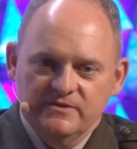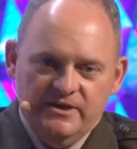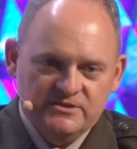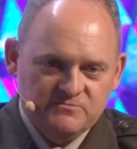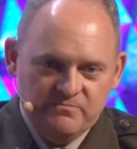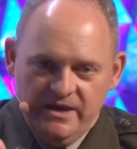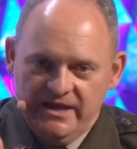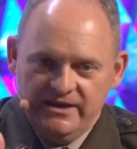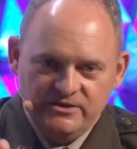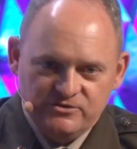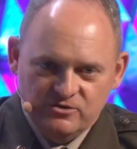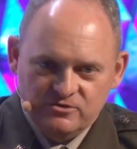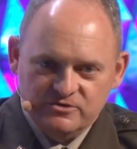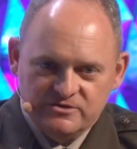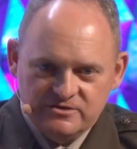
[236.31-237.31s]
as Manny
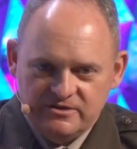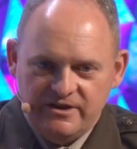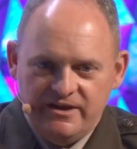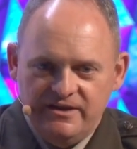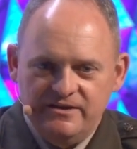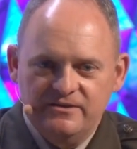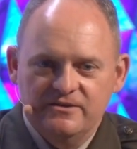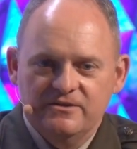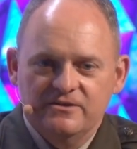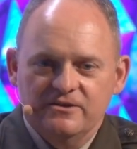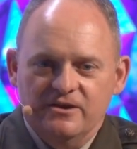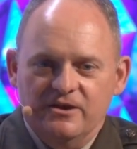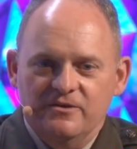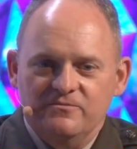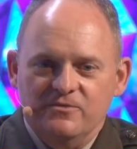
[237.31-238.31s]
told us today,
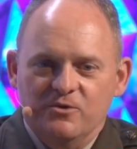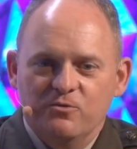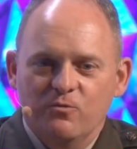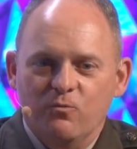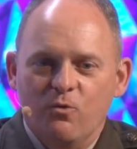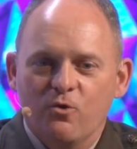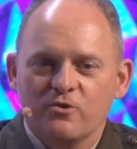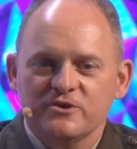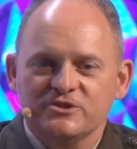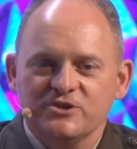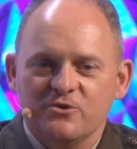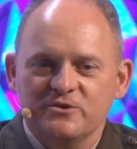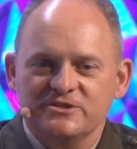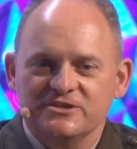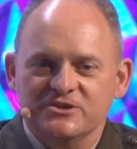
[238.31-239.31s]
war is
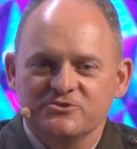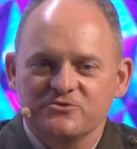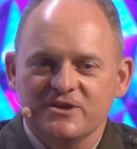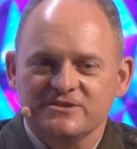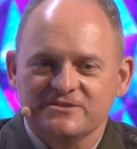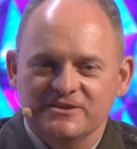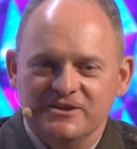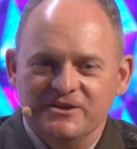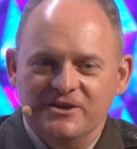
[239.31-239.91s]
always interested in